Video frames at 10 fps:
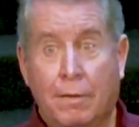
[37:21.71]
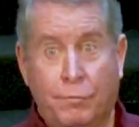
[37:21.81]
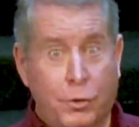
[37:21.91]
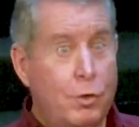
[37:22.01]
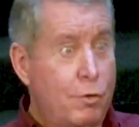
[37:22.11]

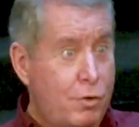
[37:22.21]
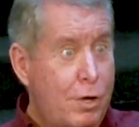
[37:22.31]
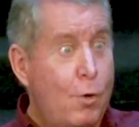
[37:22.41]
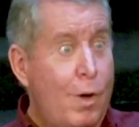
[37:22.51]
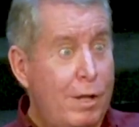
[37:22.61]
A few years
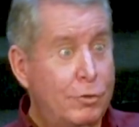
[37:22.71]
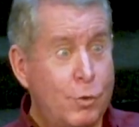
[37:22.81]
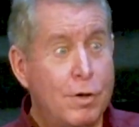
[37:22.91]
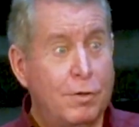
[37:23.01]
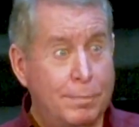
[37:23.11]
ago, while
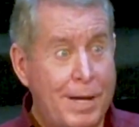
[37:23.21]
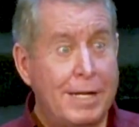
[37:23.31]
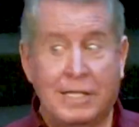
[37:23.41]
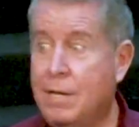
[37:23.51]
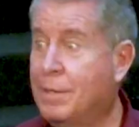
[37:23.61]
during the
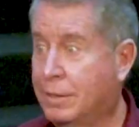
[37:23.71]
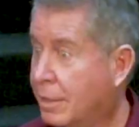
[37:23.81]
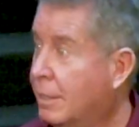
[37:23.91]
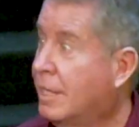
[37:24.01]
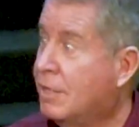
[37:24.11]
pandemic,
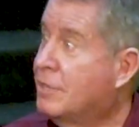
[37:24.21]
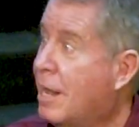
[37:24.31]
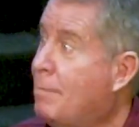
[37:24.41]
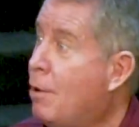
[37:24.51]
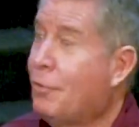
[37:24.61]
Keith and
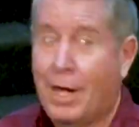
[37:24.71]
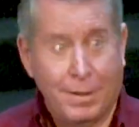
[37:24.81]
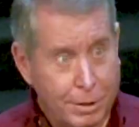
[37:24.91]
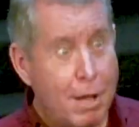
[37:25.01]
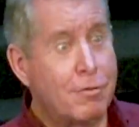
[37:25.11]
I both
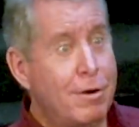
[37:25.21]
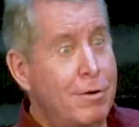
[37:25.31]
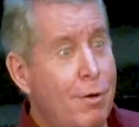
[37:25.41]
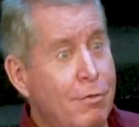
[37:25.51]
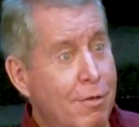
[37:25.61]
lost our
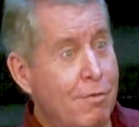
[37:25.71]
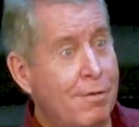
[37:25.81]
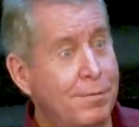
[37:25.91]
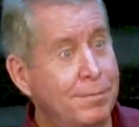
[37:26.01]
noses.